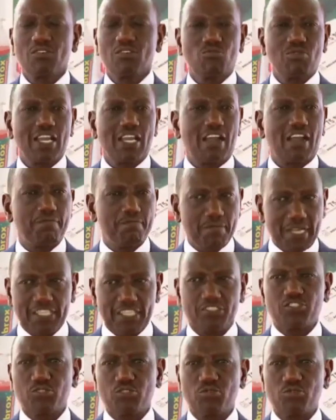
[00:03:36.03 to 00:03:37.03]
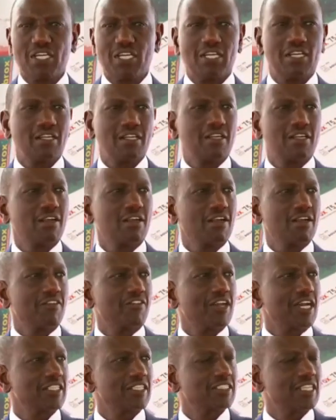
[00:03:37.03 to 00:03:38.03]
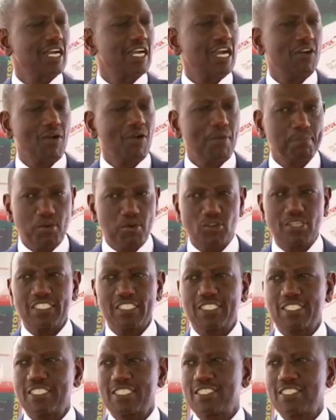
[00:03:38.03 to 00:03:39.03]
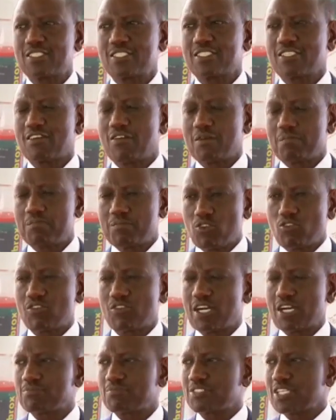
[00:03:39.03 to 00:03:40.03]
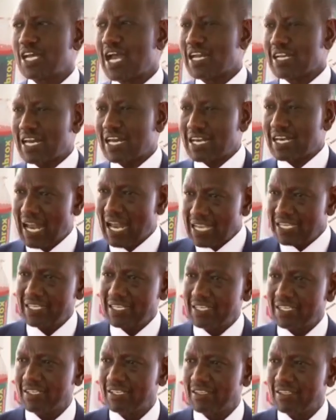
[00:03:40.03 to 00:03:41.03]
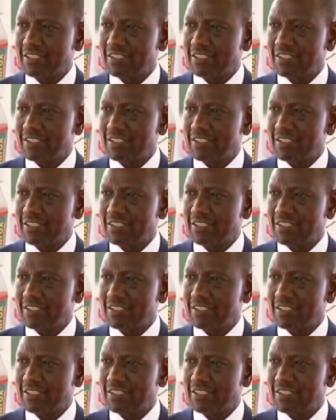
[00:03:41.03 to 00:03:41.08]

We have made sure that our policies, our programs are aligned